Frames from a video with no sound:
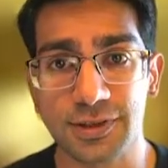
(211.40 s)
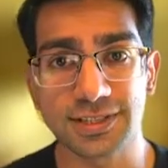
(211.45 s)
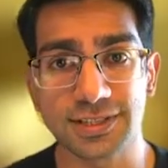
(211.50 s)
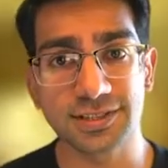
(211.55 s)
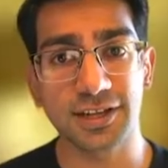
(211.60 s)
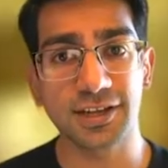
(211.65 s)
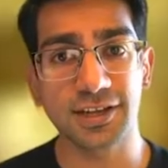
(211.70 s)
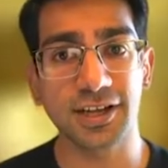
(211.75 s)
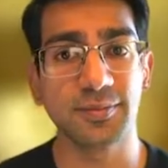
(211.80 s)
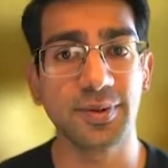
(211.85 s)
let's
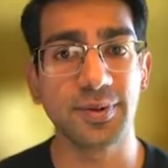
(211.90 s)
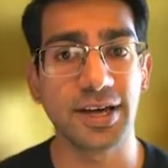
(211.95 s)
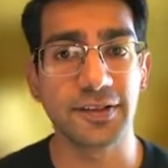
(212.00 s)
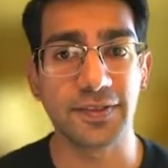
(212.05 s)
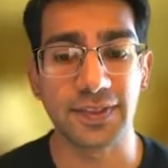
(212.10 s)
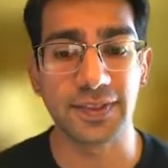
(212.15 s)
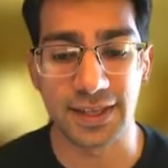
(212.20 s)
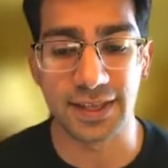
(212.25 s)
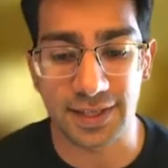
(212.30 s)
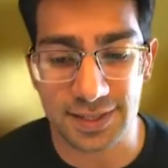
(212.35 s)
talk
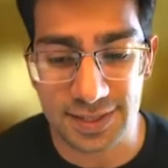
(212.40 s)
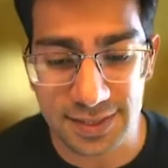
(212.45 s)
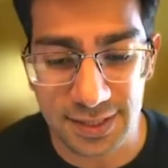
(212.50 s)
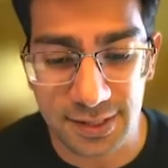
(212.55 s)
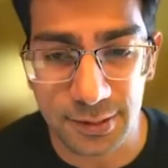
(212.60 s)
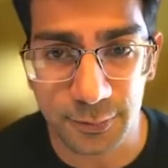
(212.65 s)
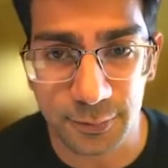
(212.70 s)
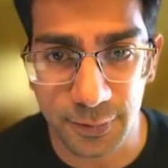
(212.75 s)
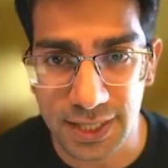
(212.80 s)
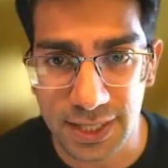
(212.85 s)
about this
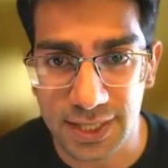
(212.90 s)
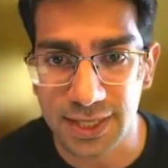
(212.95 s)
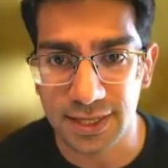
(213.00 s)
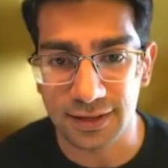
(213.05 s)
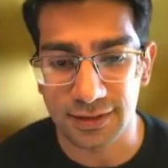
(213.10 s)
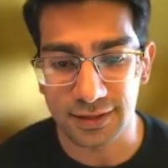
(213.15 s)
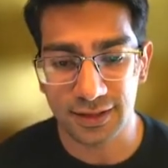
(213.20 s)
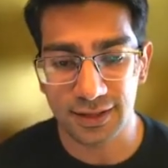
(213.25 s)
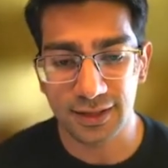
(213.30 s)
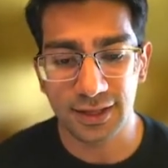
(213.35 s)

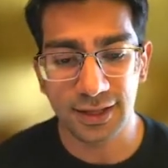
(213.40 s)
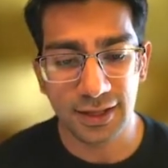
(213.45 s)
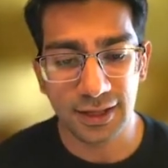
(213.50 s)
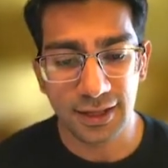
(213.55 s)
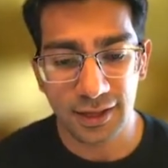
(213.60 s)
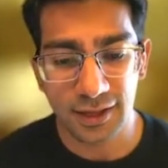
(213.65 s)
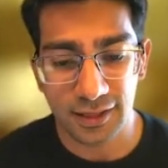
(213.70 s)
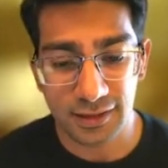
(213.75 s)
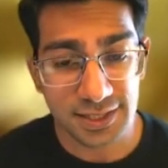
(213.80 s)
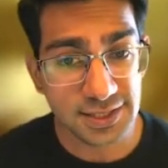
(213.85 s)
weekend.
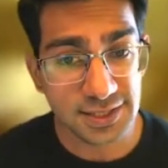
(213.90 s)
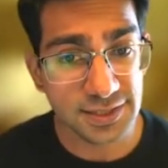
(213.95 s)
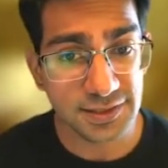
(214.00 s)
Lots